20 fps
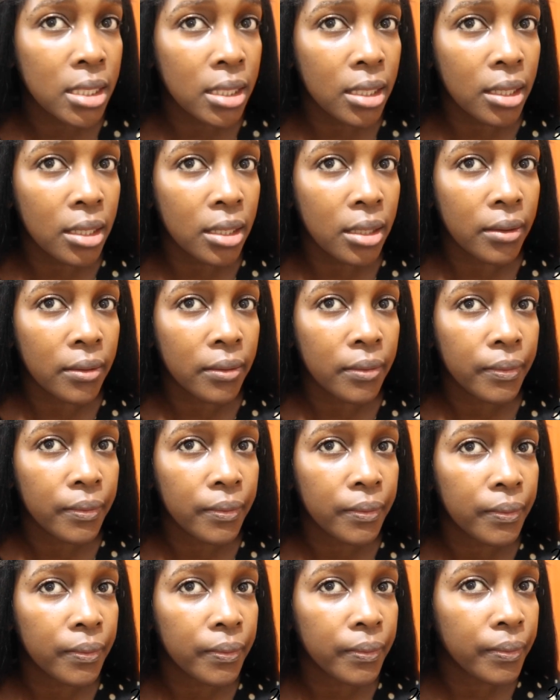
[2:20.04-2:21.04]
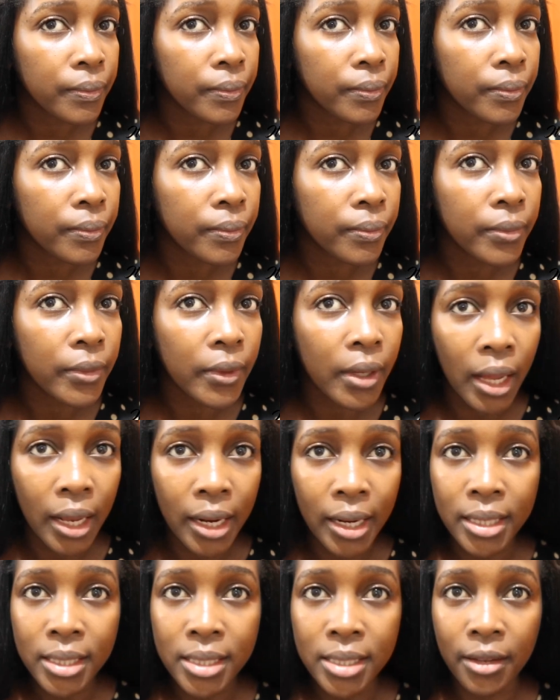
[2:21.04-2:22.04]
see.
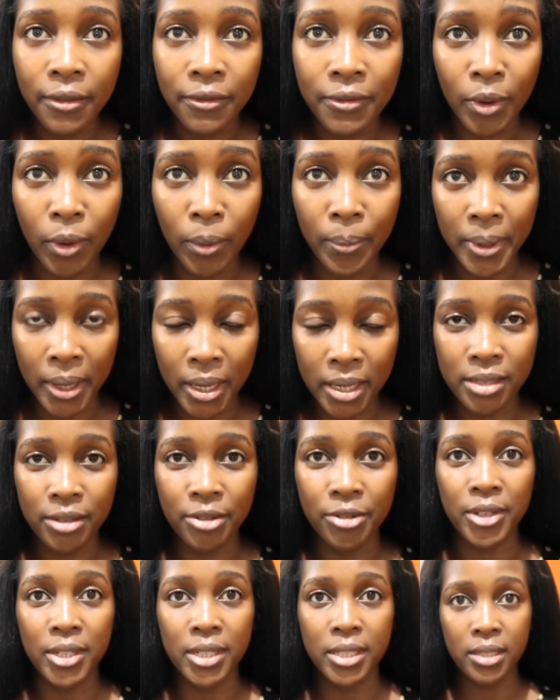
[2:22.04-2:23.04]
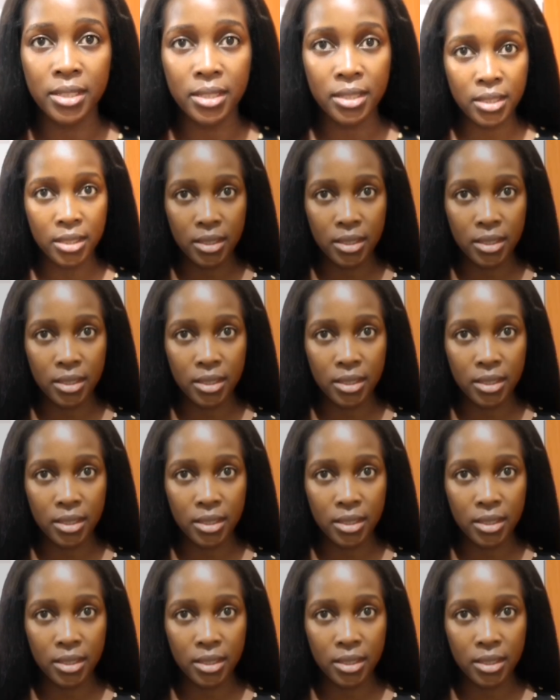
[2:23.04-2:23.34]
Let's see if there'll be a difference.